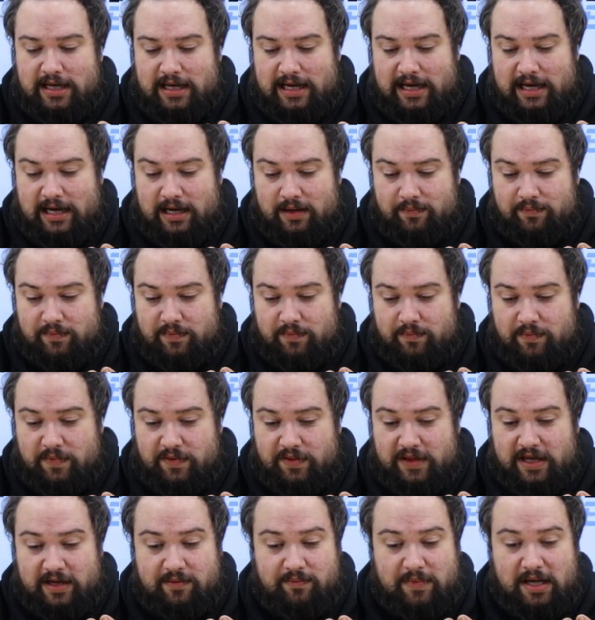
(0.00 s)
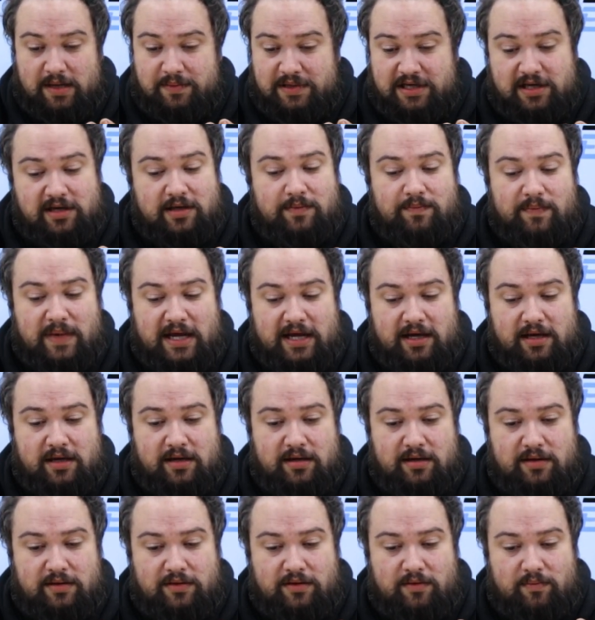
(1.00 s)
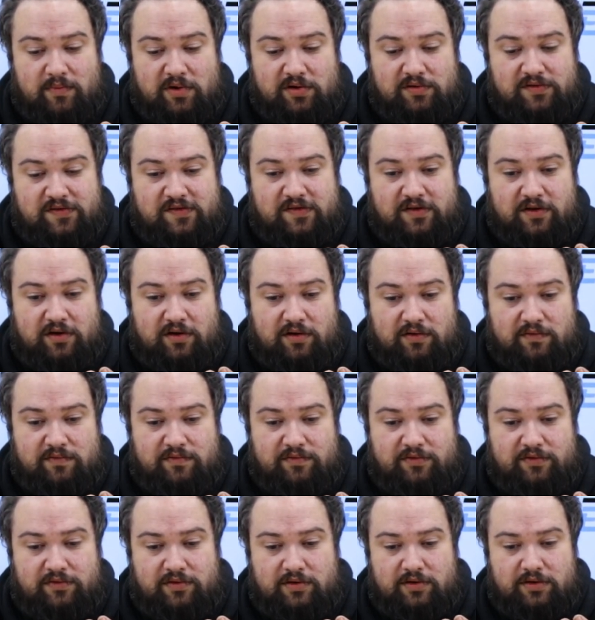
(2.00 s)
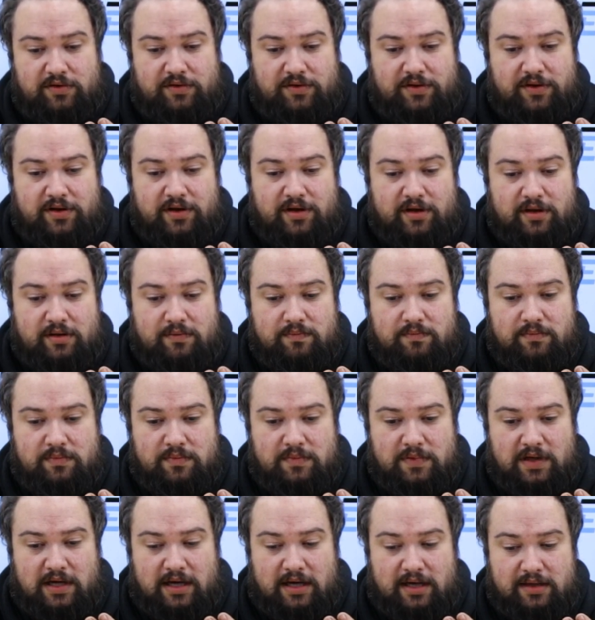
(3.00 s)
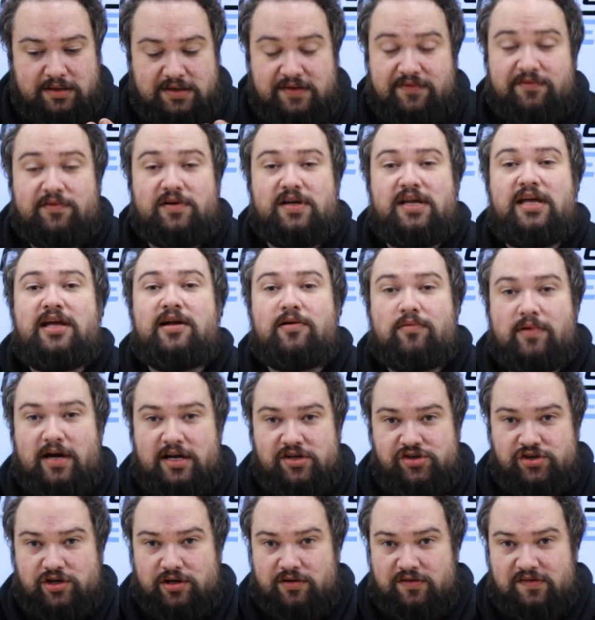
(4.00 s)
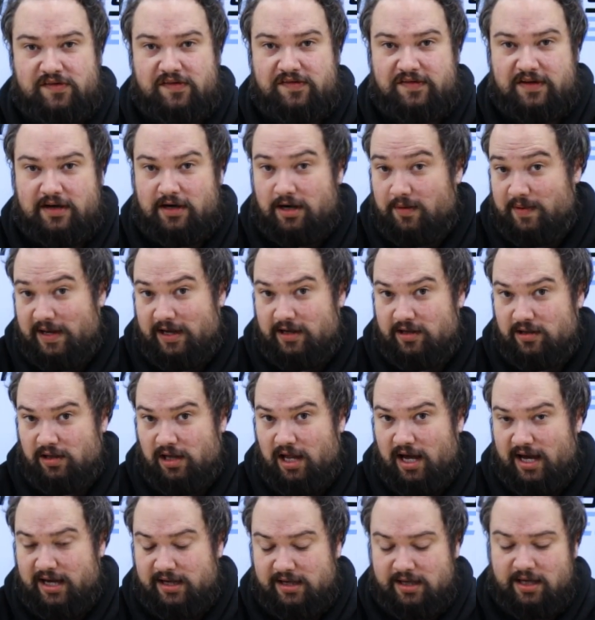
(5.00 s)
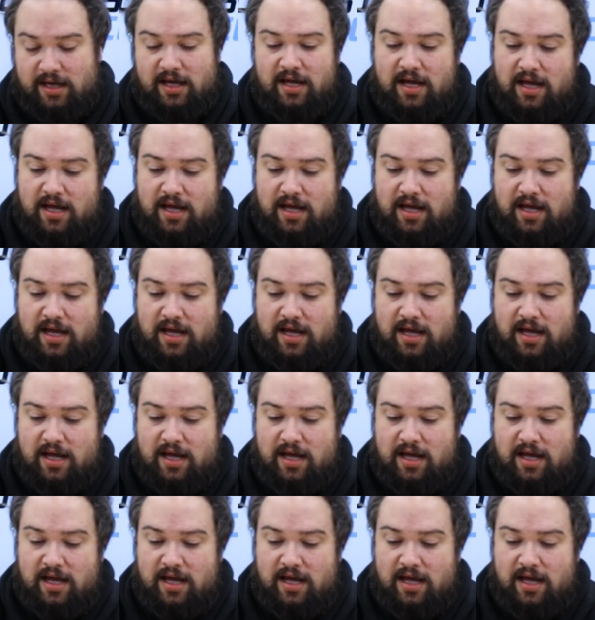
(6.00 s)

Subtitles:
Then maybe you can make the most of the different gear ratios to set it up how you like.